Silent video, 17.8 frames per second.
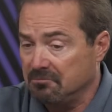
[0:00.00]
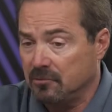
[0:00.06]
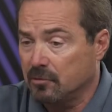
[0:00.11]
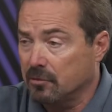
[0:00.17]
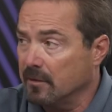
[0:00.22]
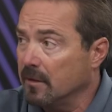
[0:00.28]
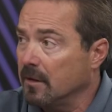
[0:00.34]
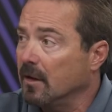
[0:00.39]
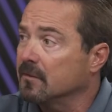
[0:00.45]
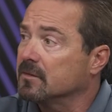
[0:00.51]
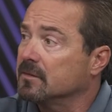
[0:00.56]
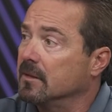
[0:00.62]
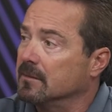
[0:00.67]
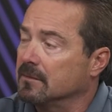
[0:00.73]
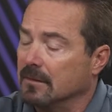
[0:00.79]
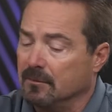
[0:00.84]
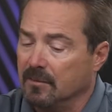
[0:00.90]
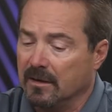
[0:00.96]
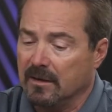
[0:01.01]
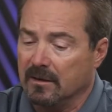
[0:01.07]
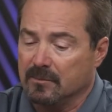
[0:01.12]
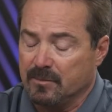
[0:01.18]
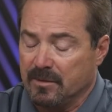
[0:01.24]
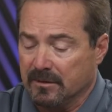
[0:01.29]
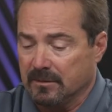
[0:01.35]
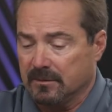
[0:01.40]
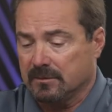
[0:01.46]
during the off season, because
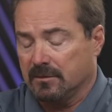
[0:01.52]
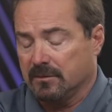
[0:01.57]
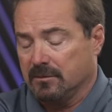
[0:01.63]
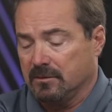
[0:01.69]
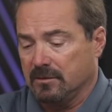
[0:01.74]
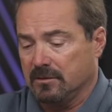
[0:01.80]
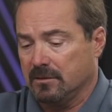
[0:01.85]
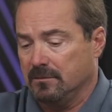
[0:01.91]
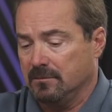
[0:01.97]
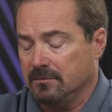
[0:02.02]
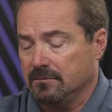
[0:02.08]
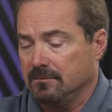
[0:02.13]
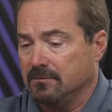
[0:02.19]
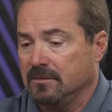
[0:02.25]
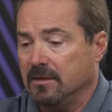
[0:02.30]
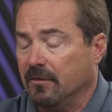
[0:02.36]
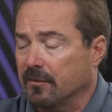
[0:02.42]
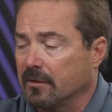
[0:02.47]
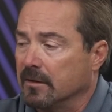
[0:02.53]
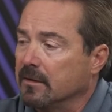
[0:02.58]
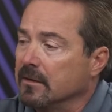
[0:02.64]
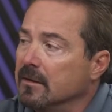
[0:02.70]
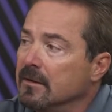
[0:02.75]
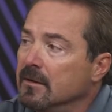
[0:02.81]
businesses are just different.